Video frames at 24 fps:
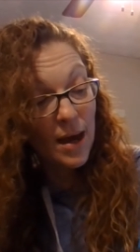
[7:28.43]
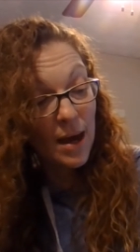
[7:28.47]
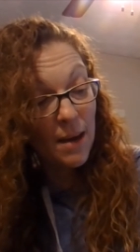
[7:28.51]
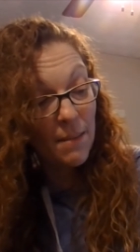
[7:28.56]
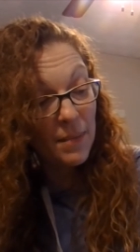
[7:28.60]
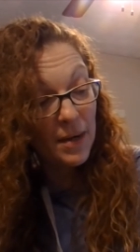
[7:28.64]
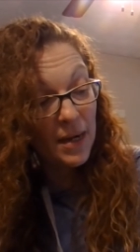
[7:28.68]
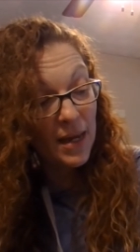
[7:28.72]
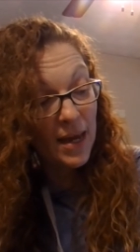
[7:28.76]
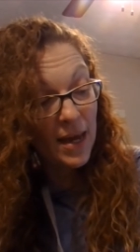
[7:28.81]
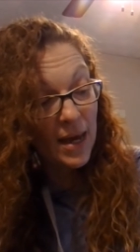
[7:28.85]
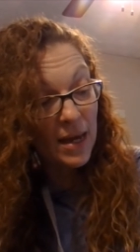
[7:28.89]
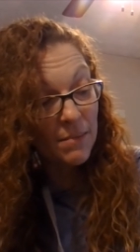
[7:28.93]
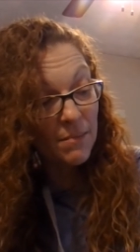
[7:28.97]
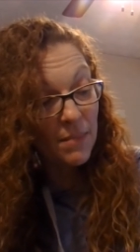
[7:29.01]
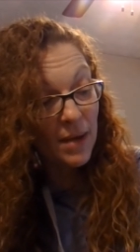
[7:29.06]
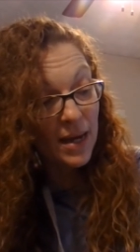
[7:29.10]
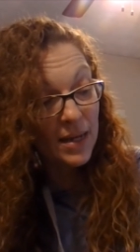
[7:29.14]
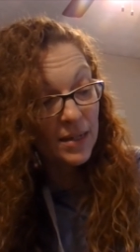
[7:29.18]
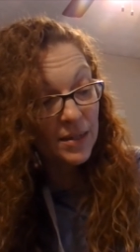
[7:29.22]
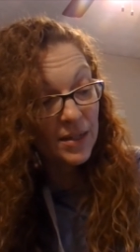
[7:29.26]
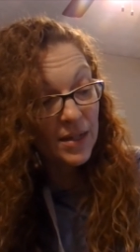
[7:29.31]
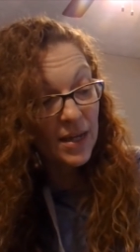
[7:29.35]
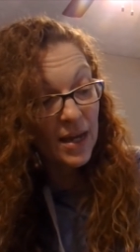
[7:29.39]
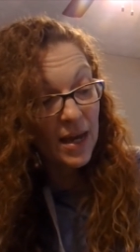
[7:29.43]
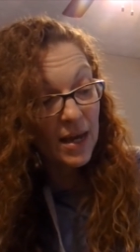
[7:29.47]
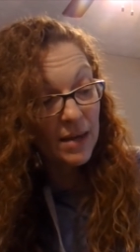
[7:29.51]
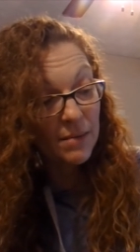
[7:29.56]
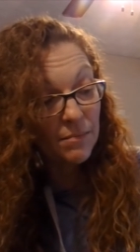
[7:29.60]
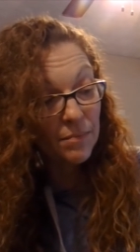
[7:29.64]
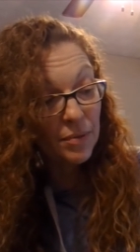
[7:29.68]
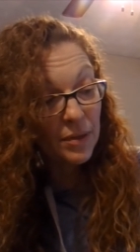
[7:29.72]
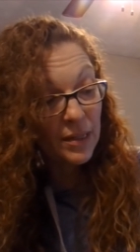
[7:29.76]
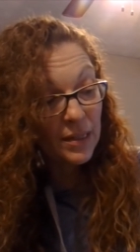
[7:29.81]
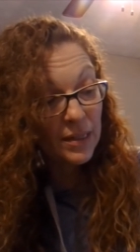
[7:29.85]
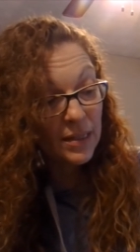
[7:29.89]
I'm going to add my
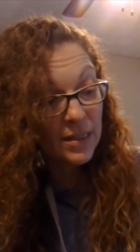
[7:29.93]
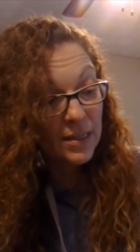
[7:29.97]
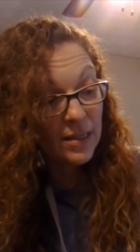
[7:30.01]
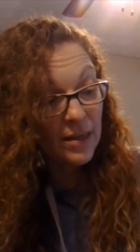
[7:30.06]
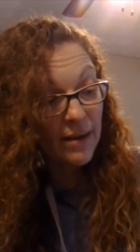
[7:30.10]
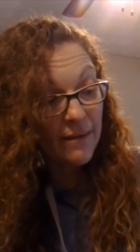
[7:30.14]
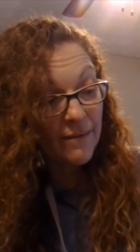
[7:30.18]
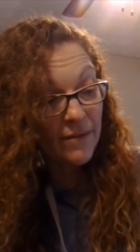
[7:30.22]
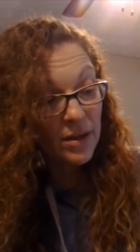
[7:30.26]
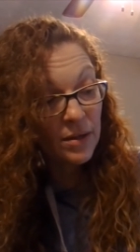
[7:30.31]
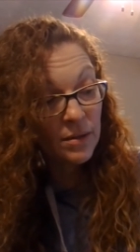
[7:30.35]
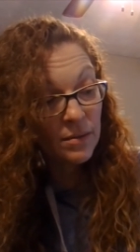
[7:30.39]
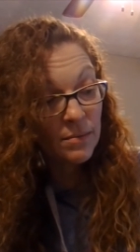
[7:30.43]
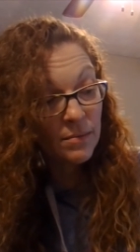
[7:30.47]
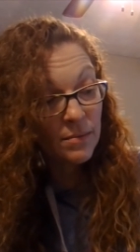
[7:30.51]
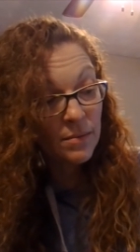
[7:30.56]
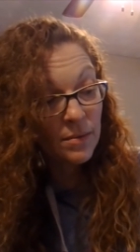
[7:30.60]
10 plus 7,